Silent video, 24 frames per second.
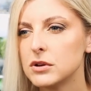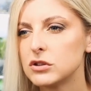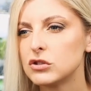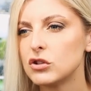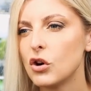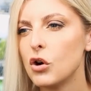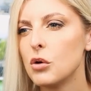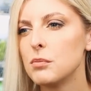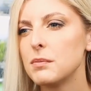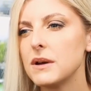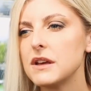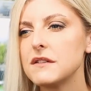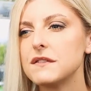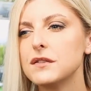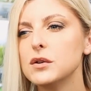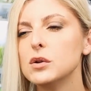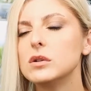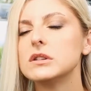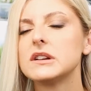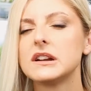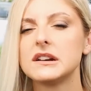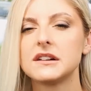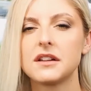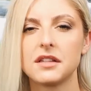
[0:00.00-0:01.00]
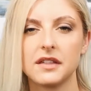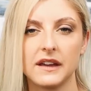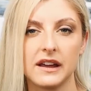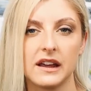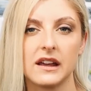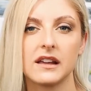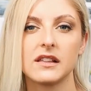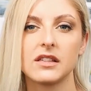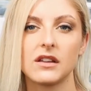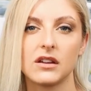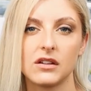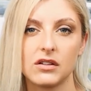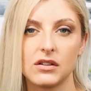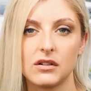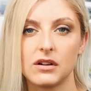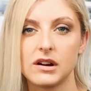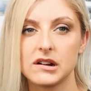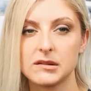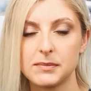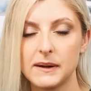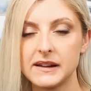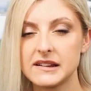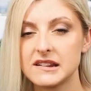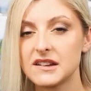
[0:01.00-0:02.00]
but don't be fooled into thinking that they're
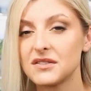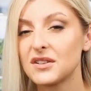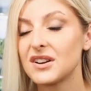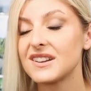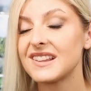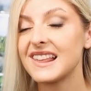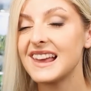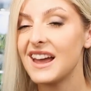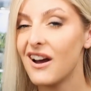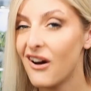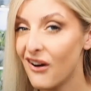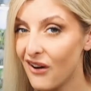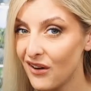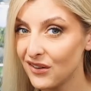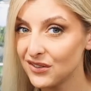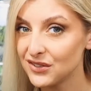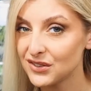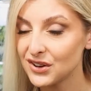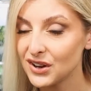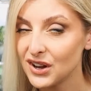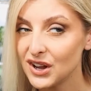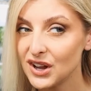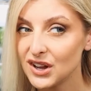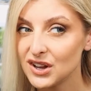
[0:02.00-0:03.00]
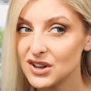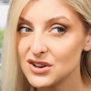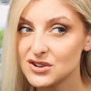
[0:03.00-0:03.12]
expensive because they aren't.